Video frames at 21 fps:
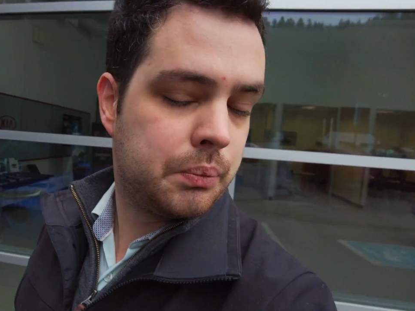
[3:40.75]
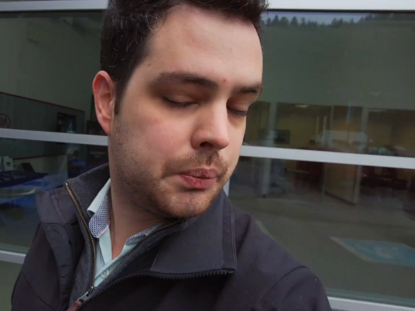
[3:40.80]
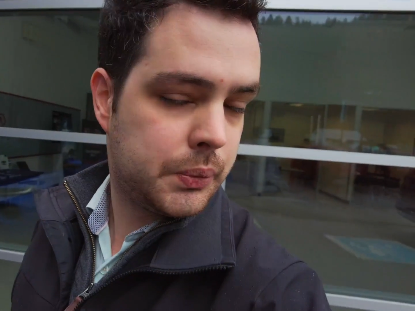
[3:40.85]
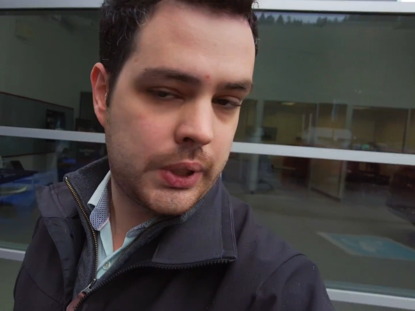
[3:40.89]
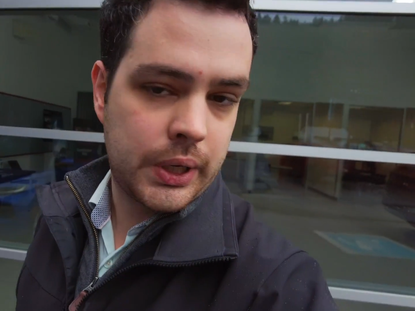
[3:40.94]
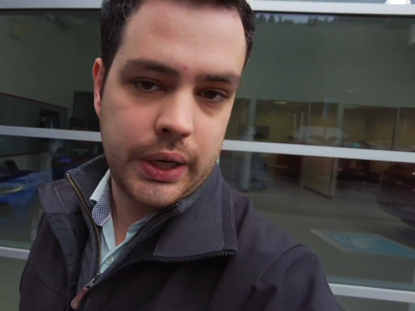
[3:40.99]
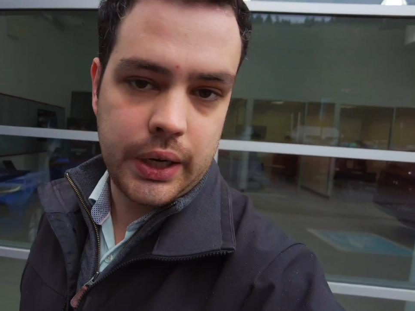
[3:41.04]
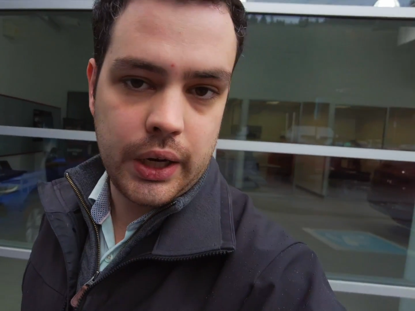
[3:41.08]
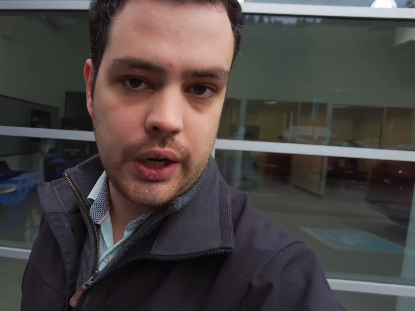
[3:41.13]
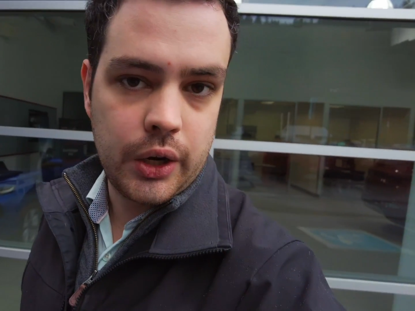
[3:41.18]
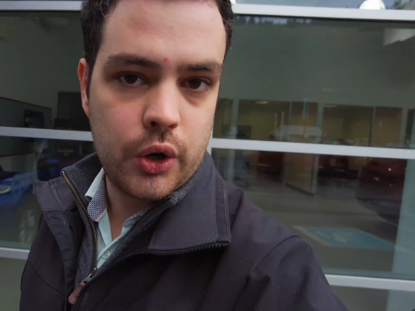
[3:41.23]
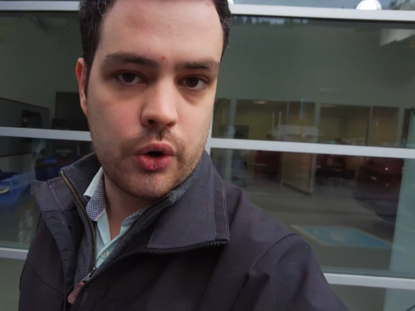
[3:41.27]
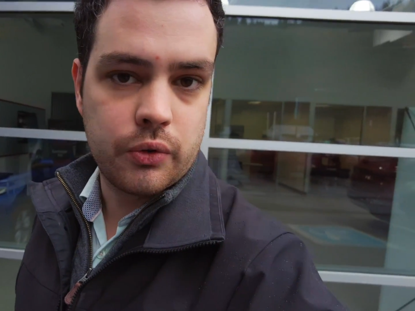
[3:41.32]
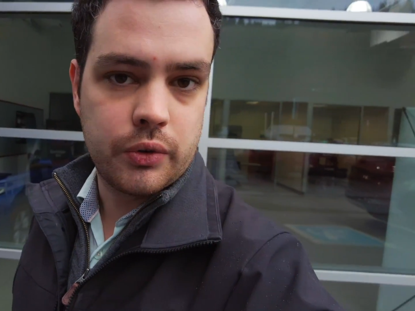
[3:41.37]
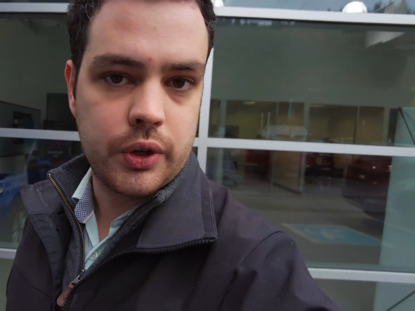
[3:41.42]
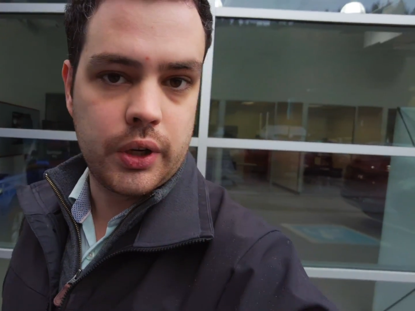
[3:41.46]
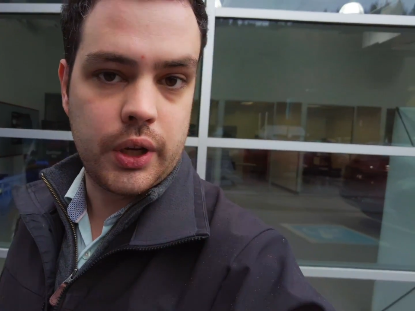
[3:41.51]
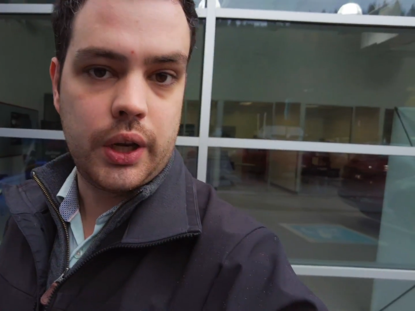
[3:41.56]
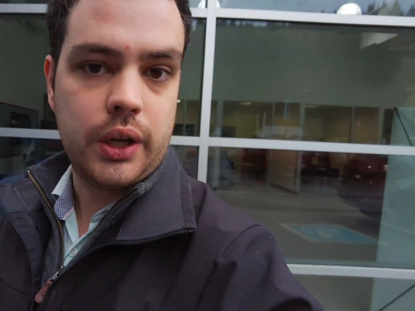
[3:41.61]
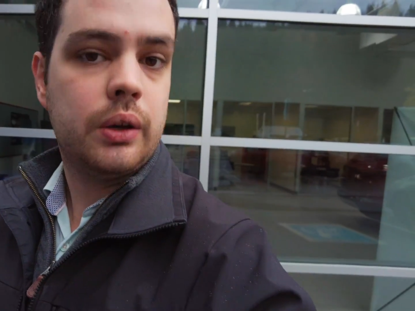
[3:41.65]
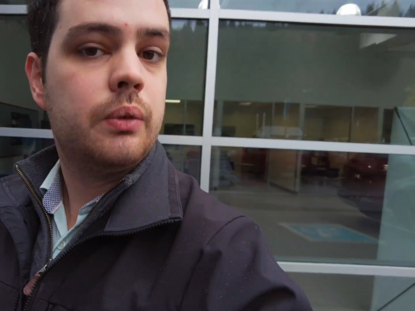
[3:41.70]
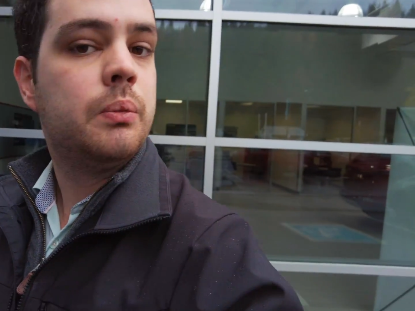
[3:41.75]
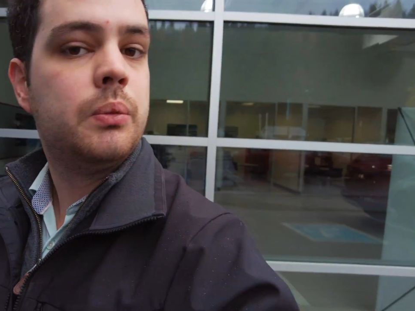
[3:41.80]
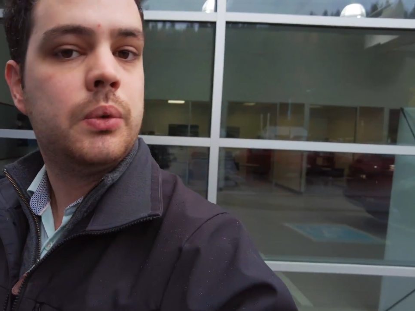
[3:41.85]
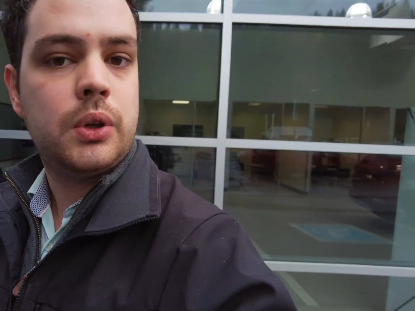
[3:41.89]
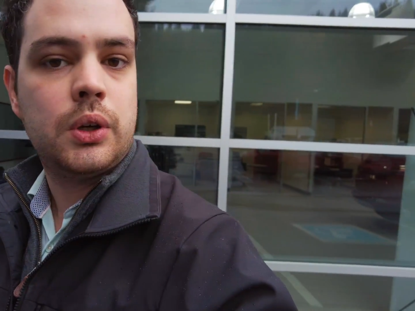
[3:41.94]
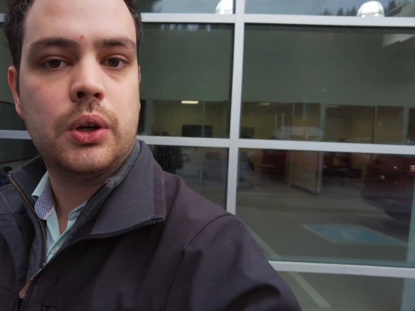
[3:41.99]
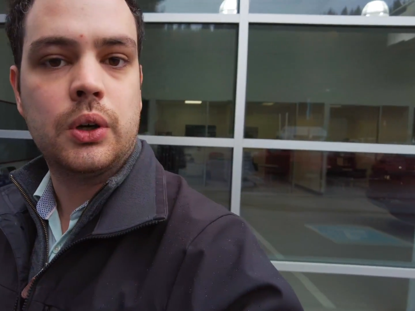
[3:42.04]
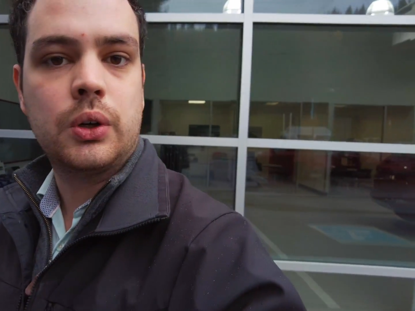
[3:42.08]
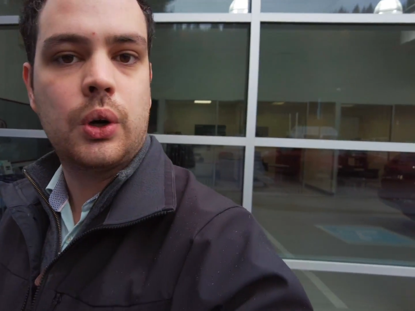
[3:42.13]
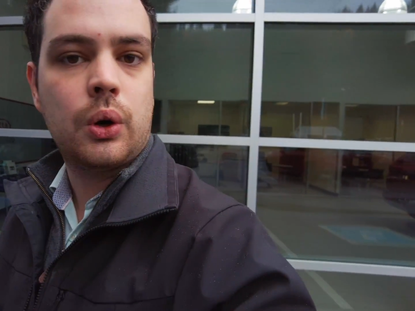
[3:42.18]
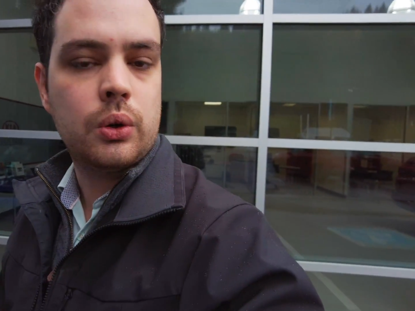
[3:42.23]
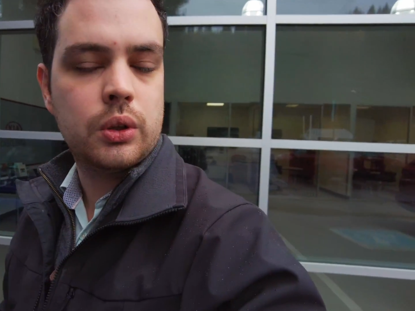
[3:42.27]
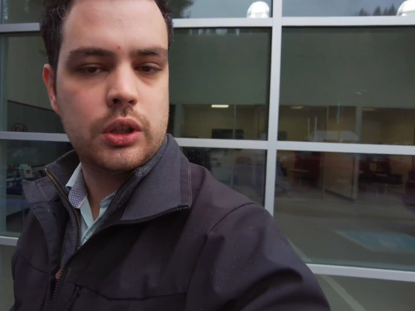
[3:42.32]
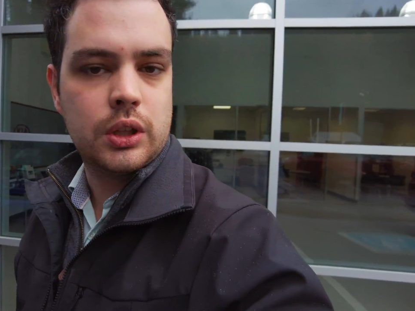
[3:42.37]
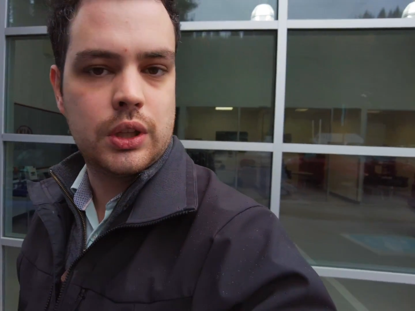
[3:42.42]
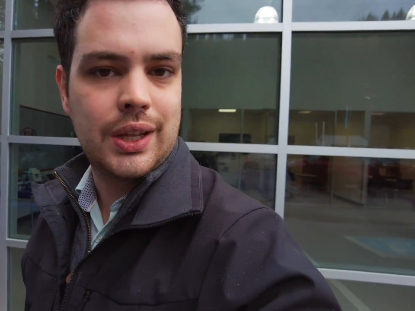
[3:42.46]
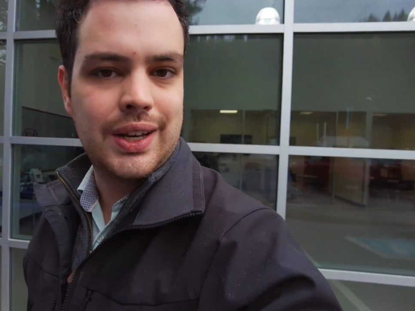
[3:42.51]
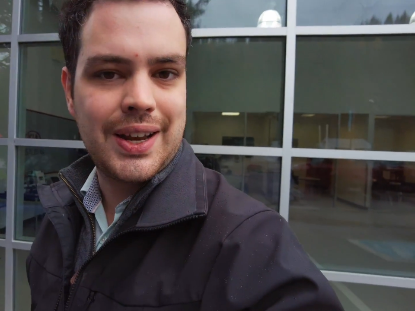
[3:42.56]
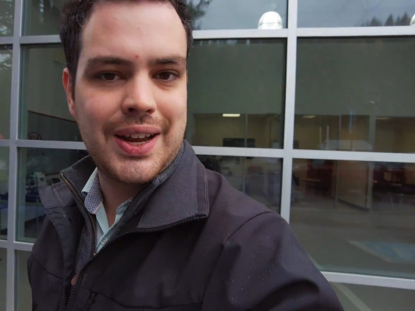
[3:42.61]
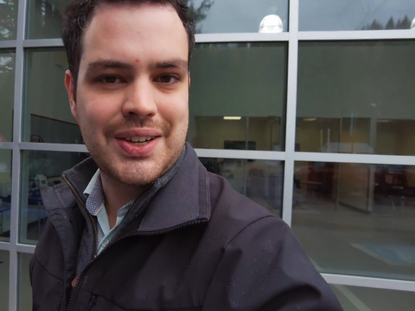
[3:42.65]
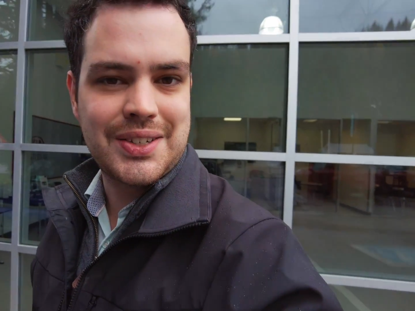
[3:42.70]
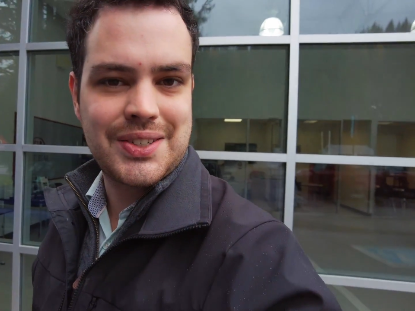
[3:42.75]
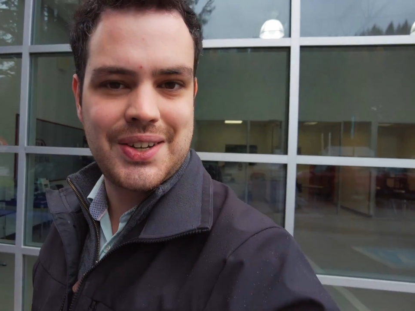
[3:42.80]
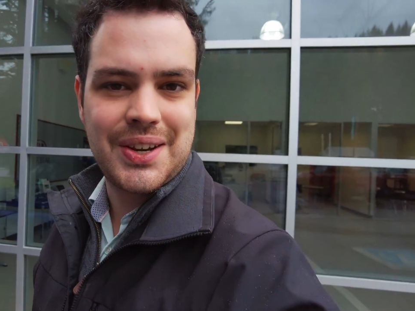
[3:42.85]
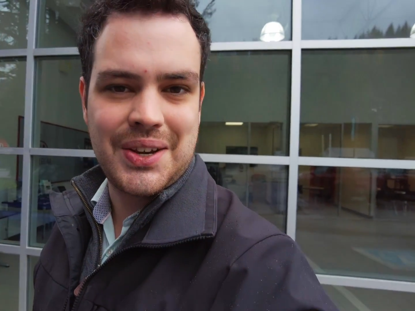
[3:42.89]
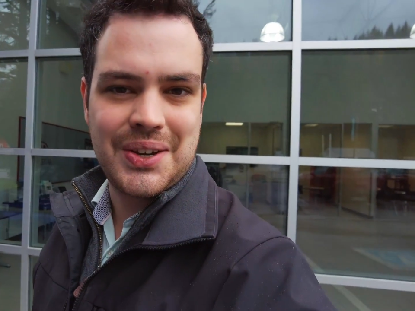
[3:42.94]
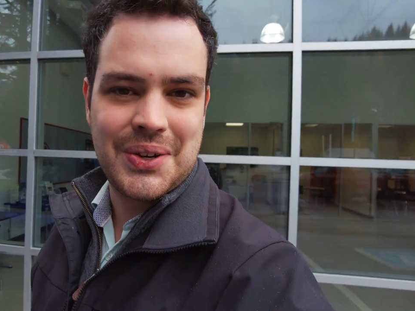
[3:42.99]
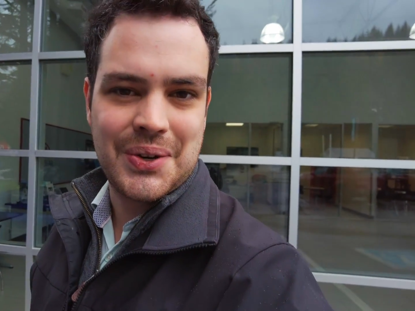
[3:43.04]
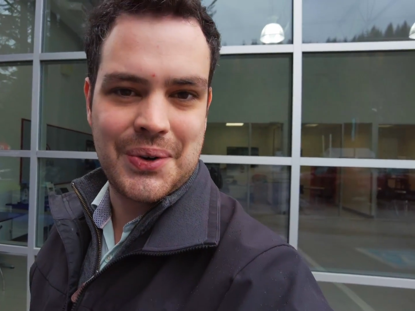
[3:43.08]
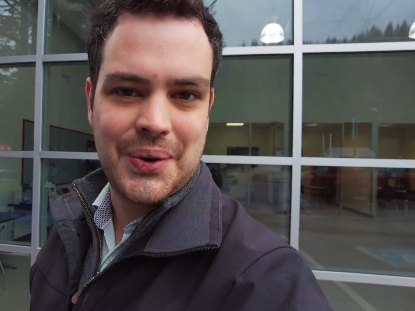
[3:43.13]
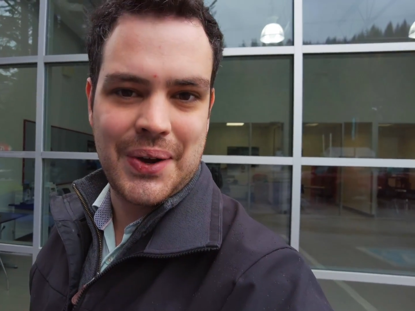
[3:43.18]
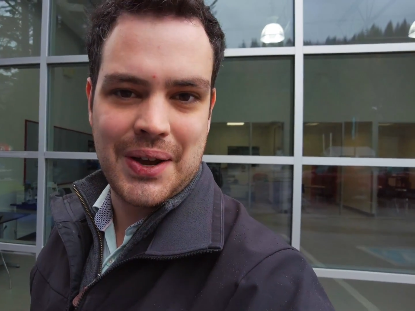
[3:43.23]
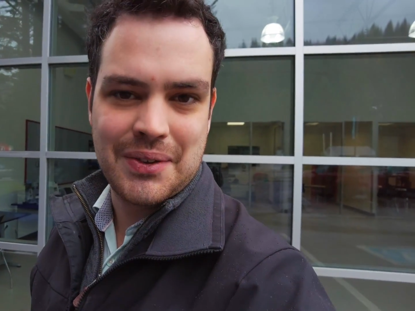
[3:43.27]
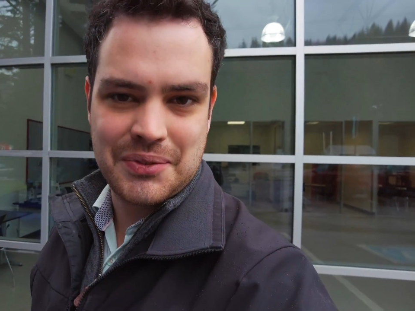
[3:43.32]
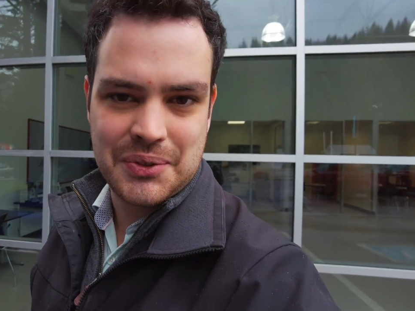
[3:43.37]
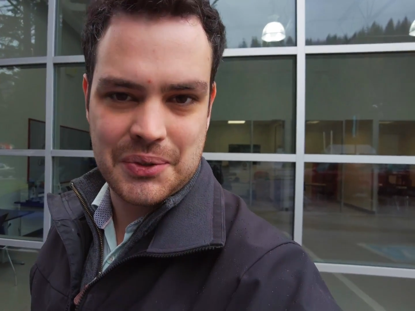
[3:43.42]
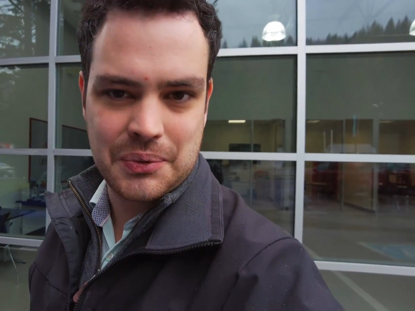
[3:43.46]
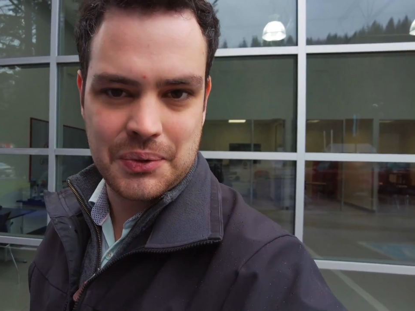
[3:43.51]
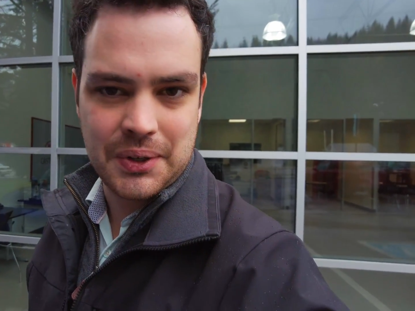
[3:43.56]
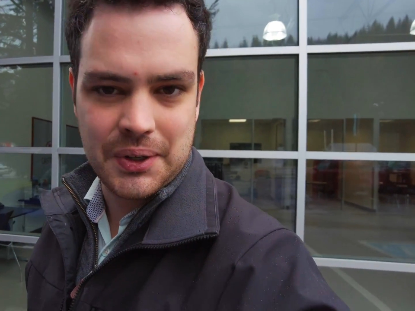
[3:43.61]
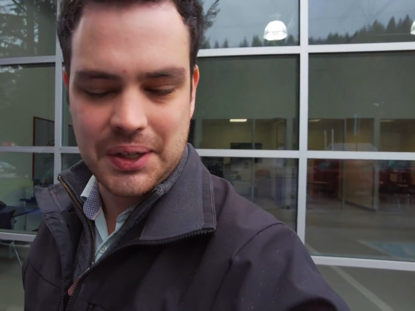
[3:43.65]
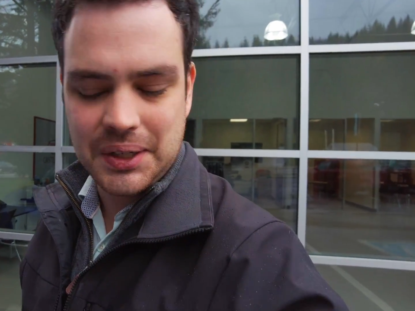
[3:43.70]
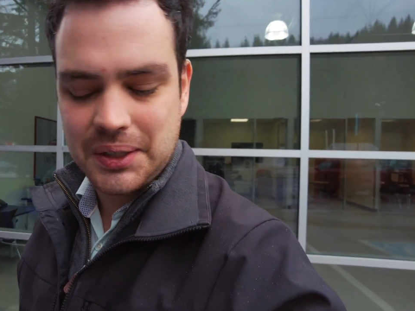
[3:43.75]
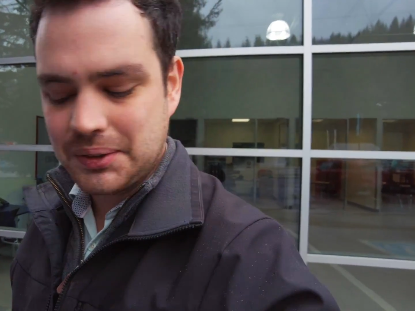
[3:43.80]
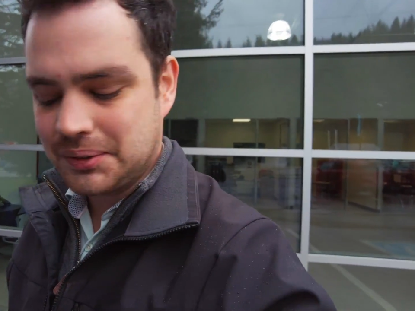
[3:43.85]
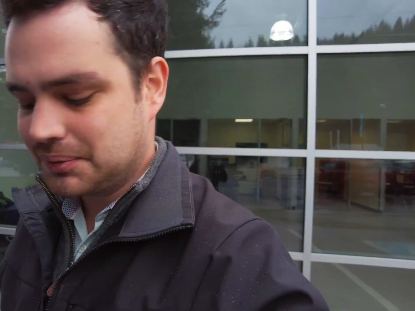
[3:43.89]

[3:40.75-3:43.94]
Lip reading: plug it in overnight, you're golden the next day and you don't have to worry.